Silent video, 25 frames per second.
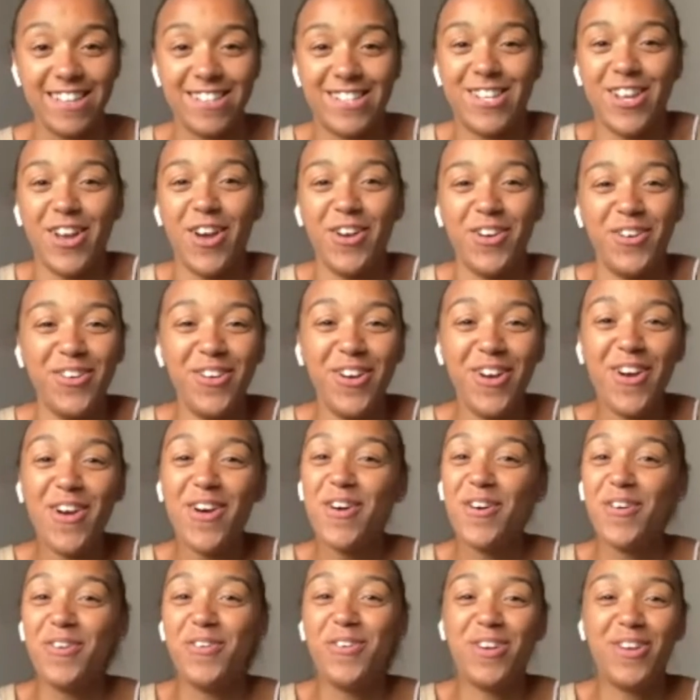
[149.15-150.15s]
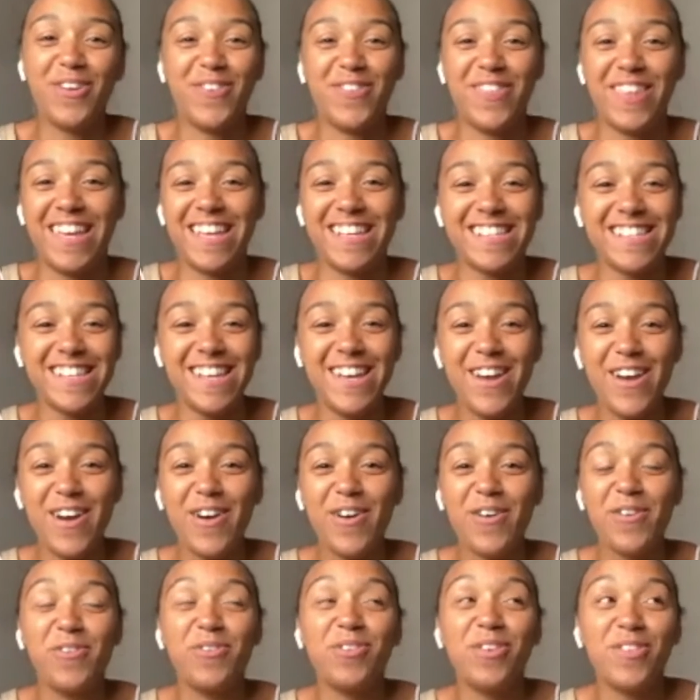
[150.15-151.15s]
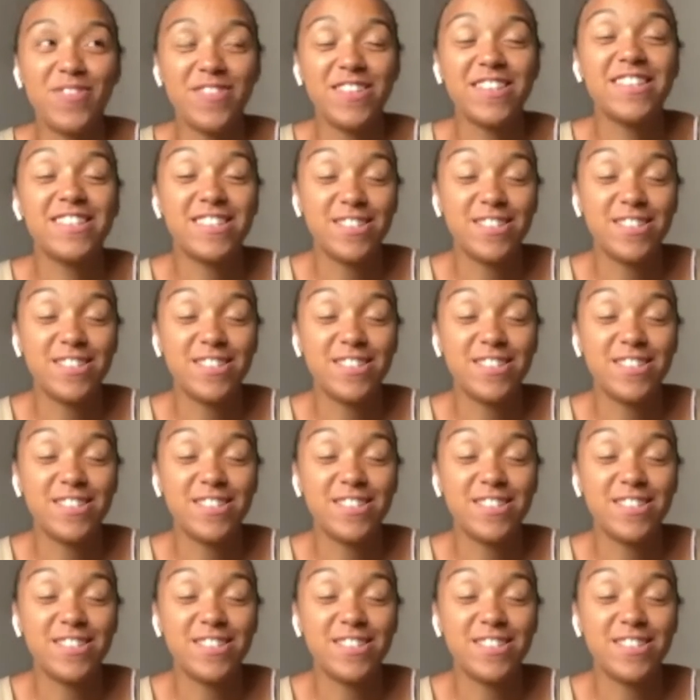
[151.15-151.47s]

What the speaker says: So all of this